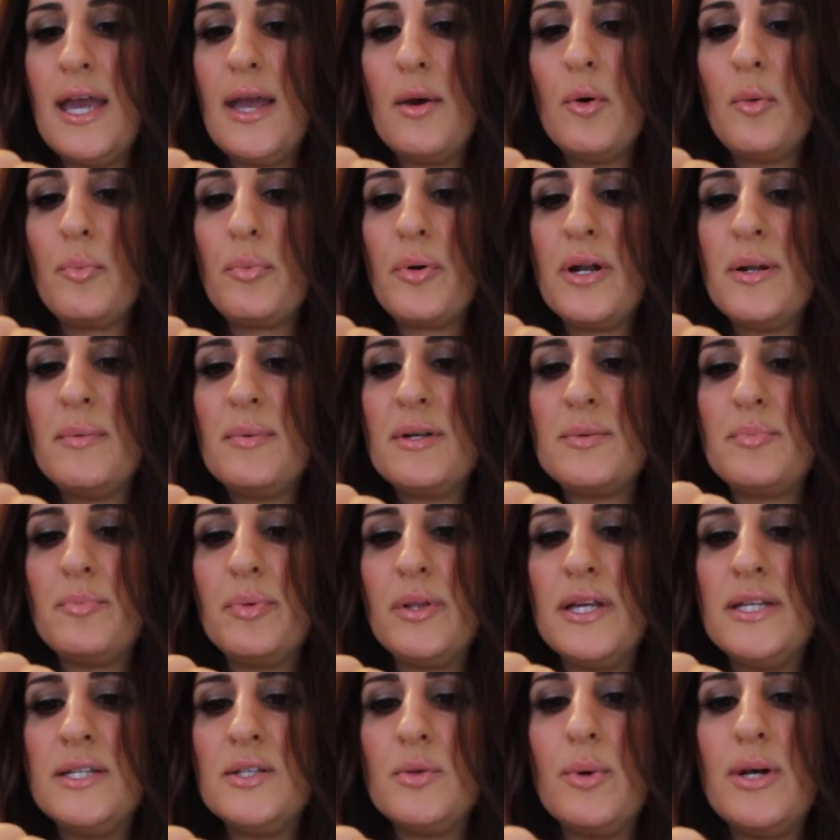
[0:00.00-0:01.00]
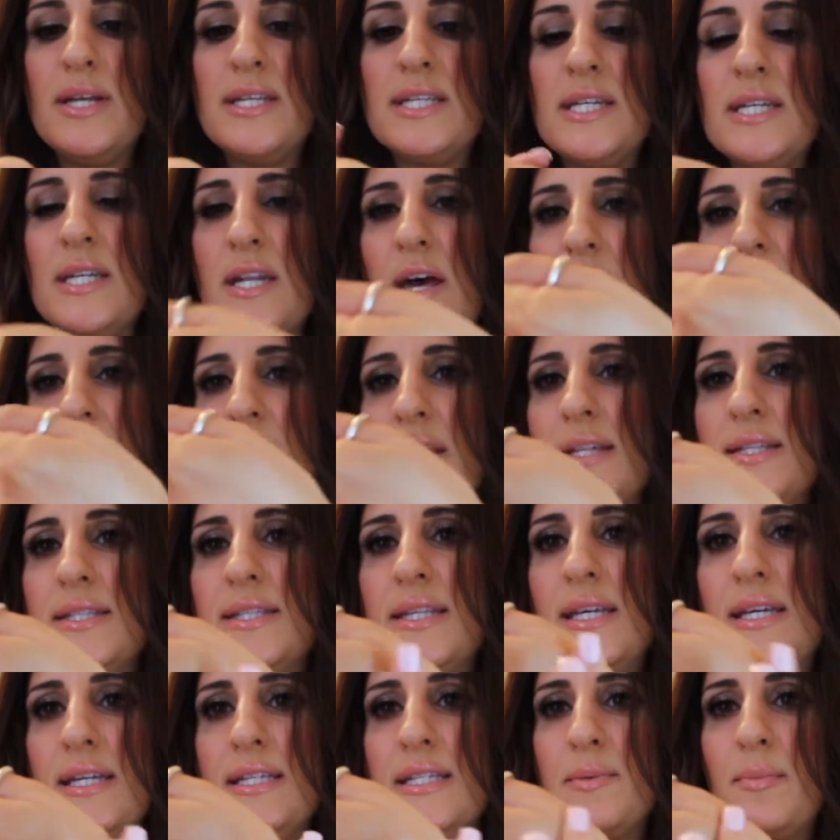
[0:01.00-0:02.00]
it will pretty much blend away to nothing and
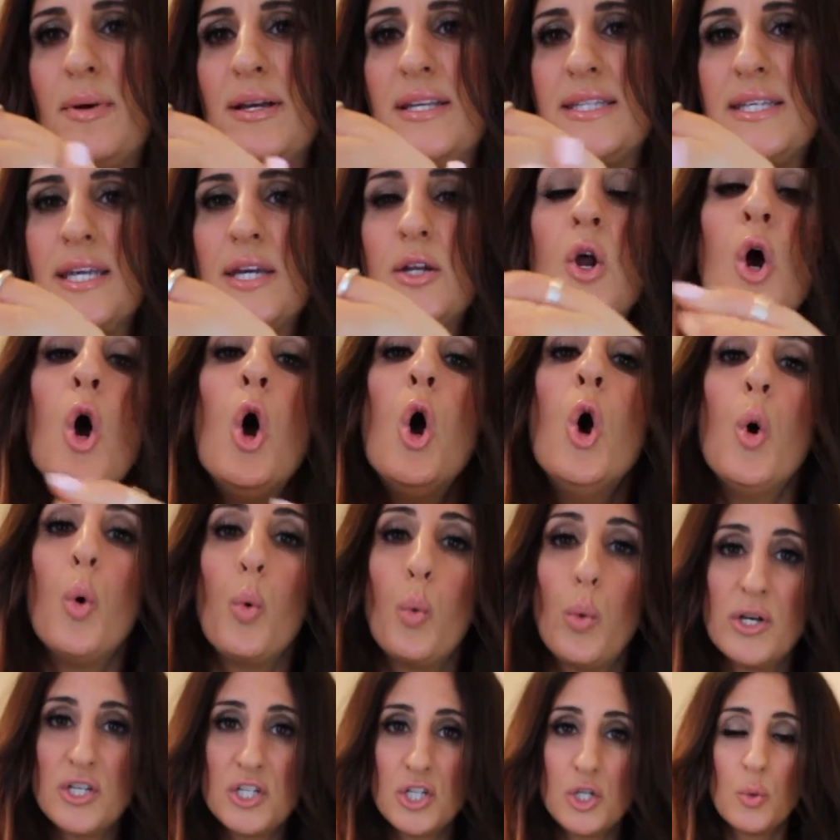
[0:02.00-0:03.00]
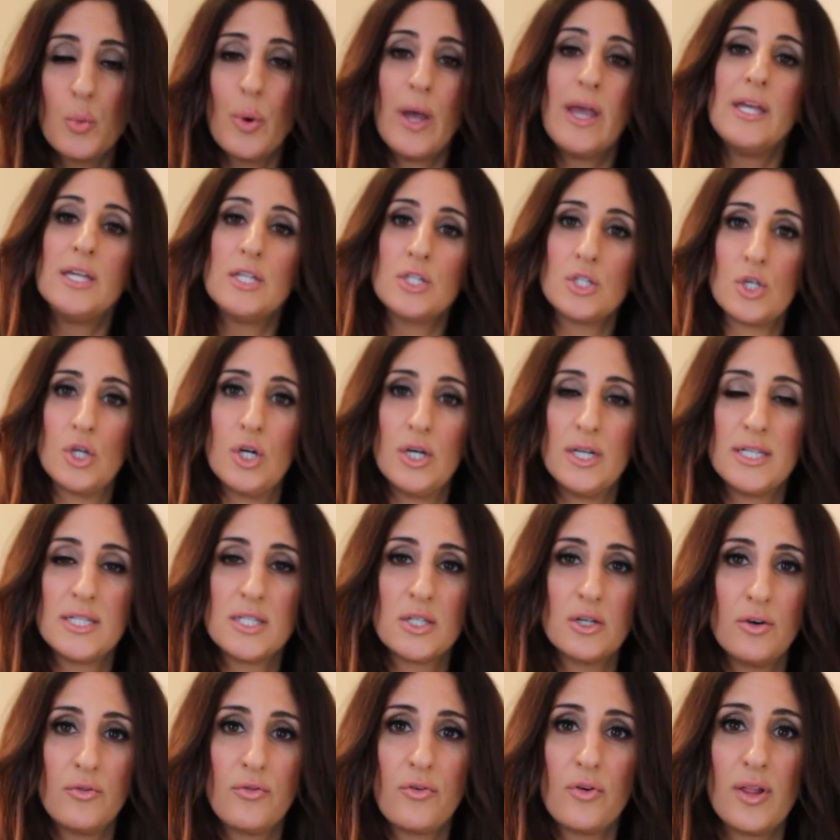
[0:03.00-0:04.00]
sink into my skin, which in a way is good.
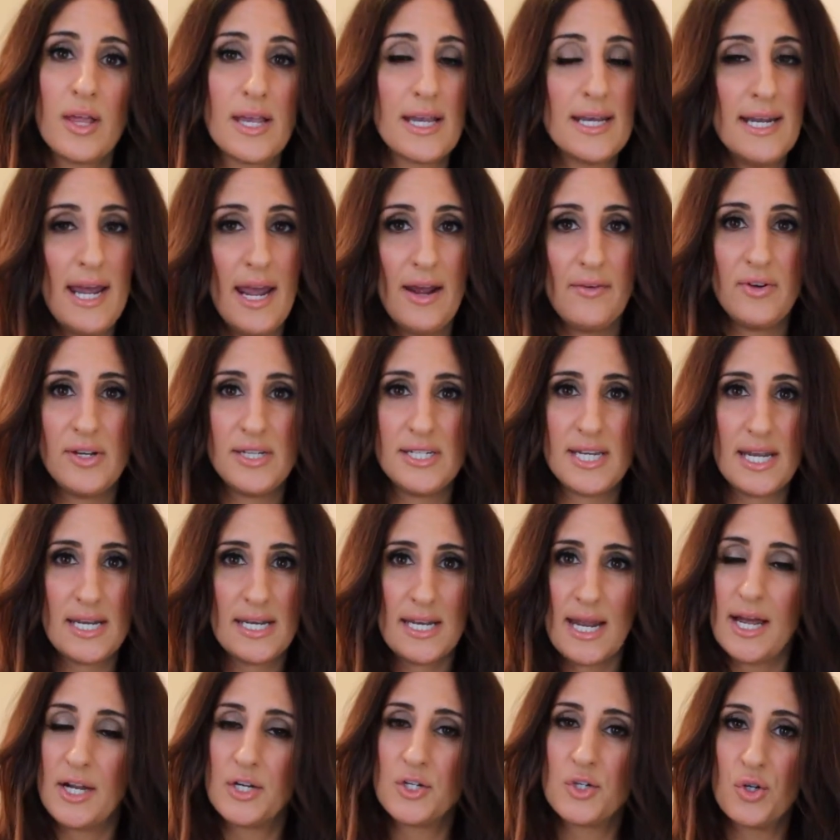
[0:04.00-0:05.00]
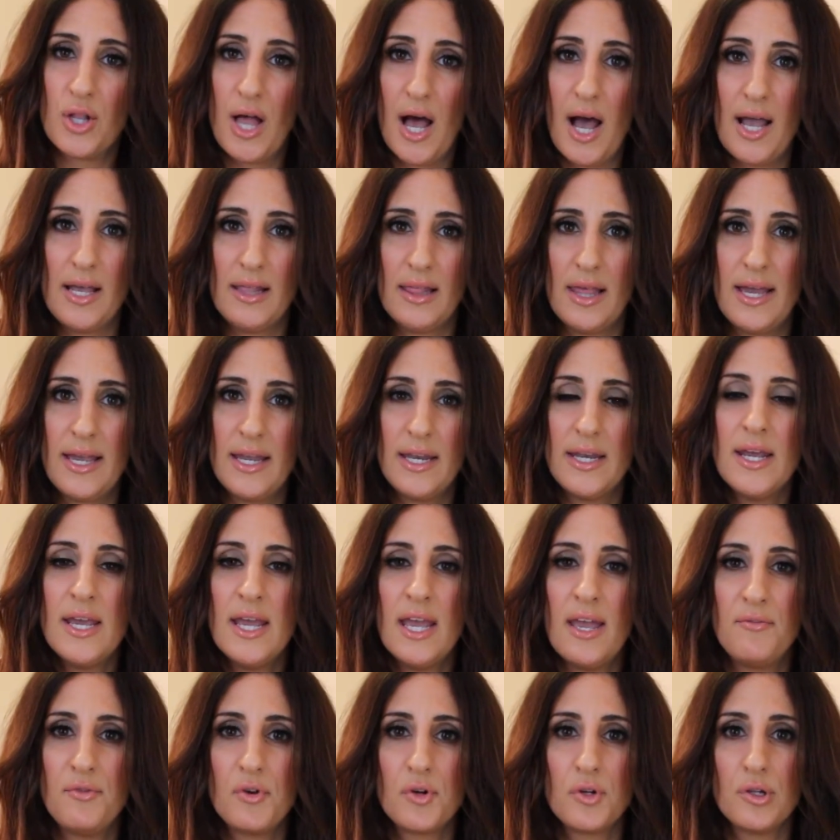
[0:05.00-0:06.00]
It's good for like an everyday natural highlight.
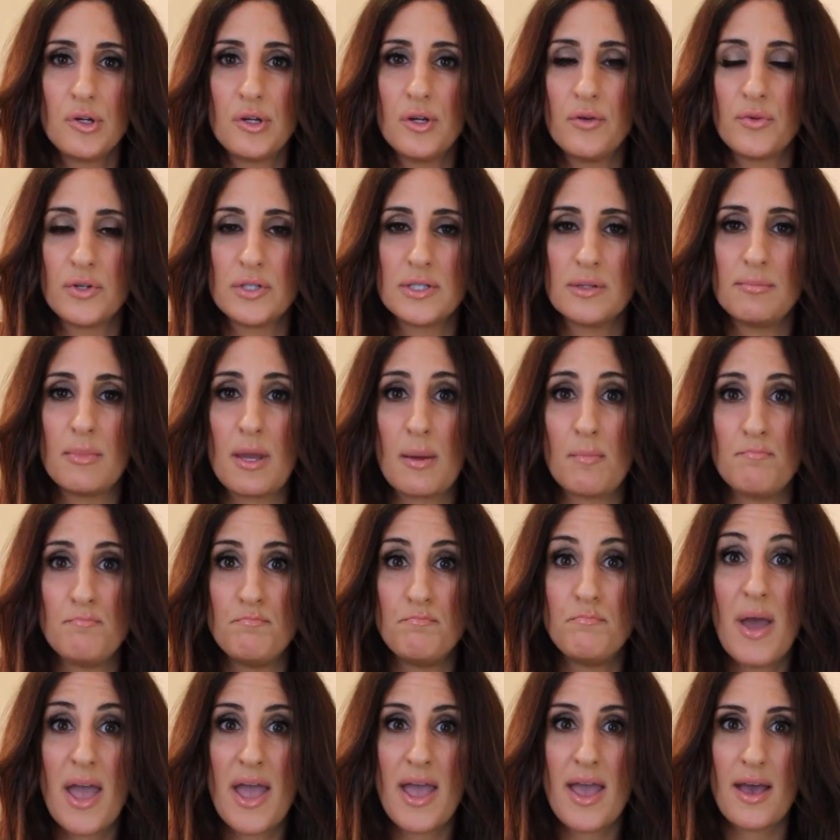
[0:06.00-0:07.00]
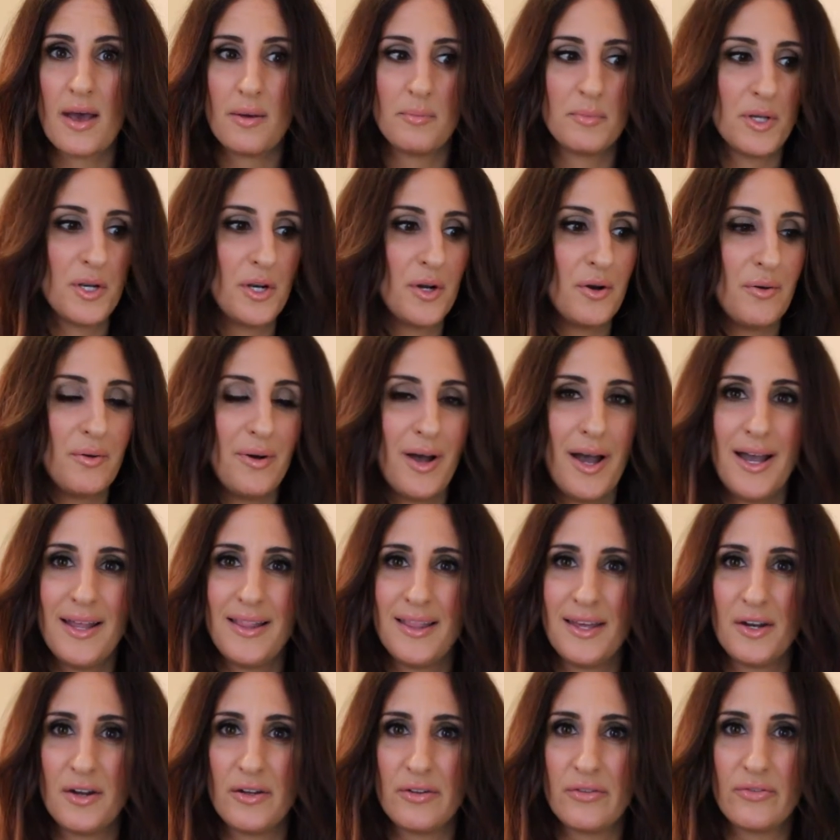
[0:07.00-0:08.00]
If you're looking for something, bam, you know,
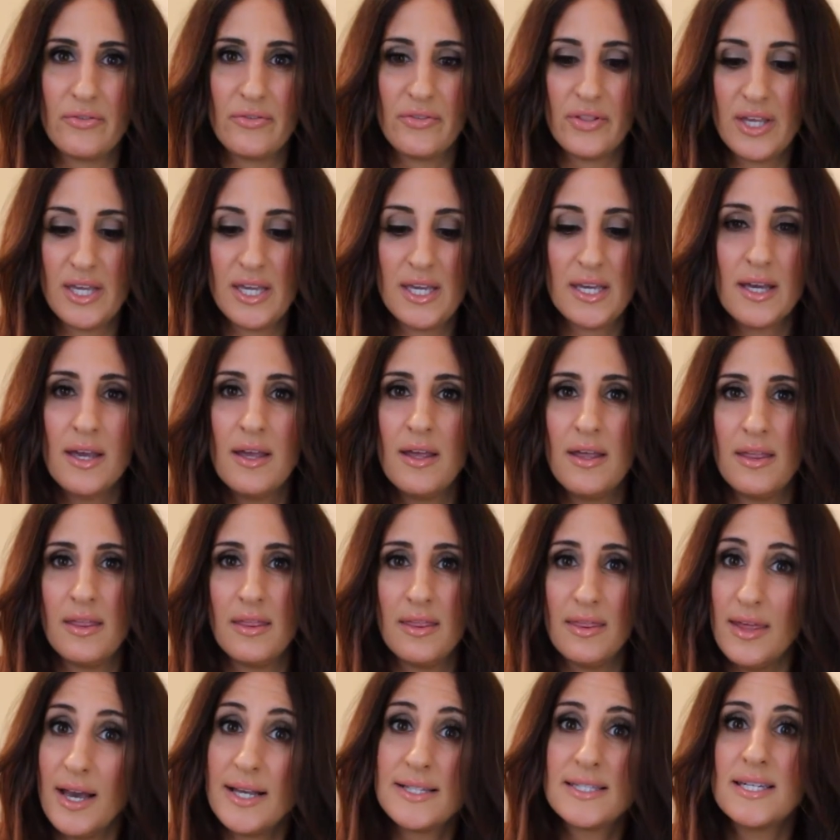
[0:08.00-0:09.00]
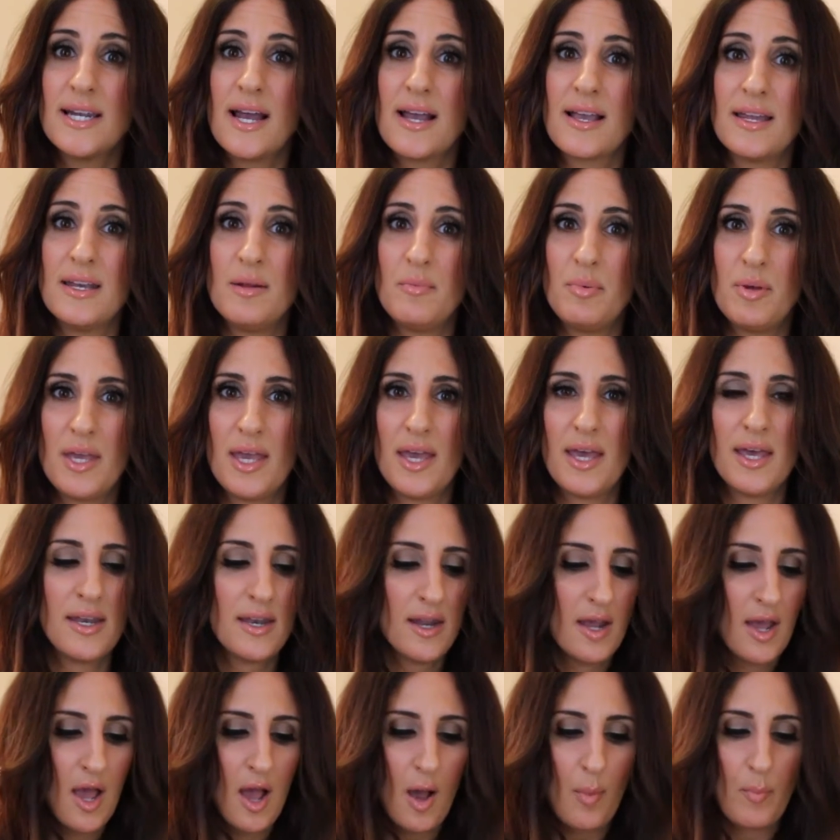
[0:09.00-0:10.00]
highlight on fleek, that's not gonna be
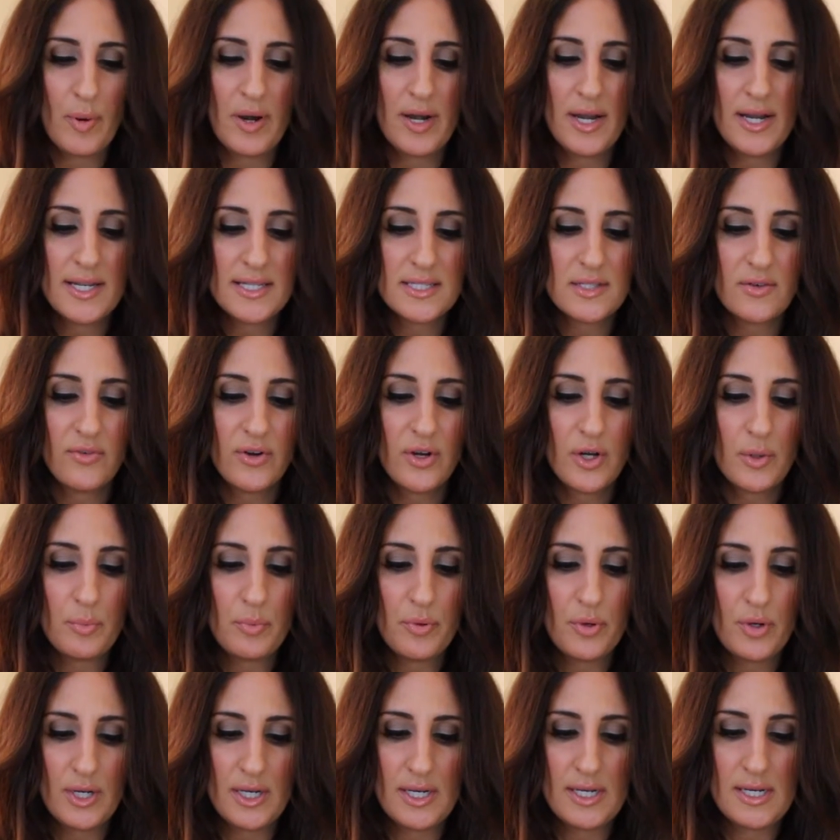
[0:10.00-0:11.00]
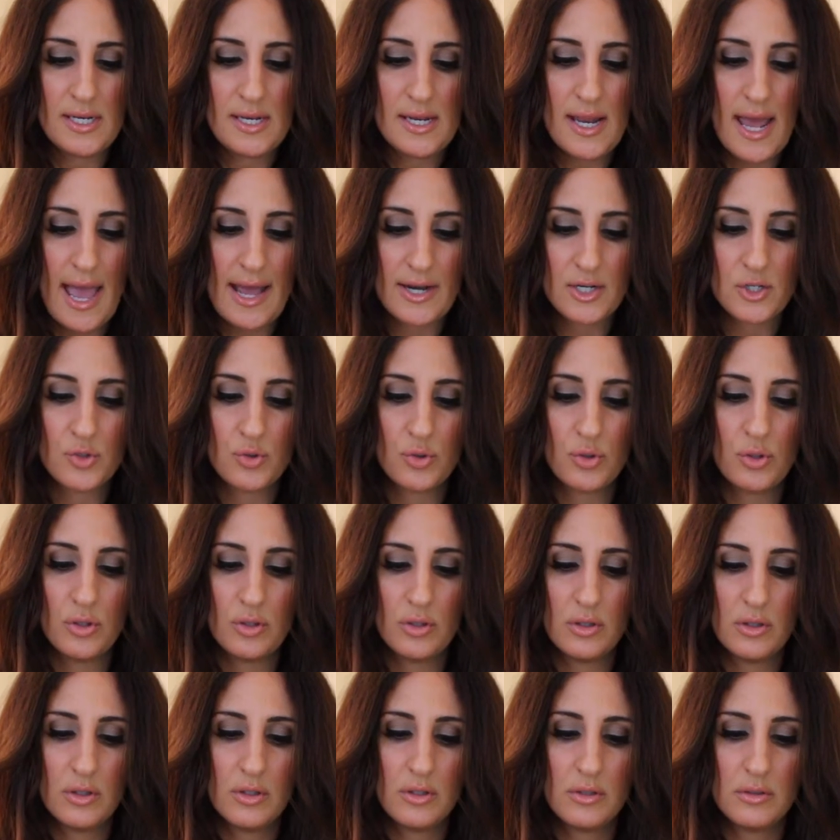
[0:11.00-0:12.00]
it. But it is a very pretty
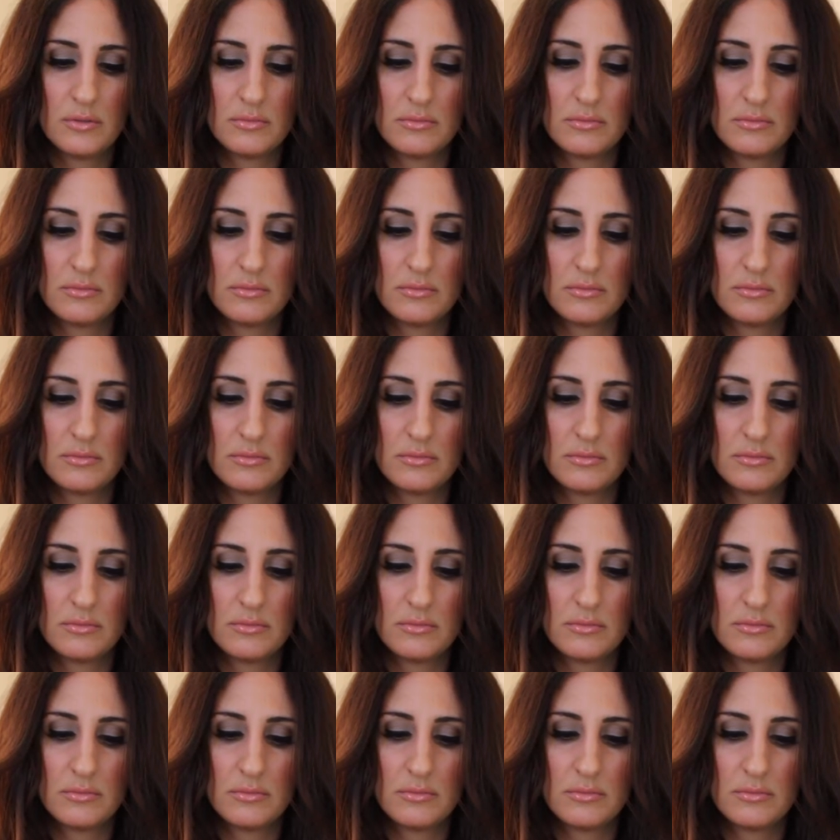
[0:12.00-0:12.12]
natural,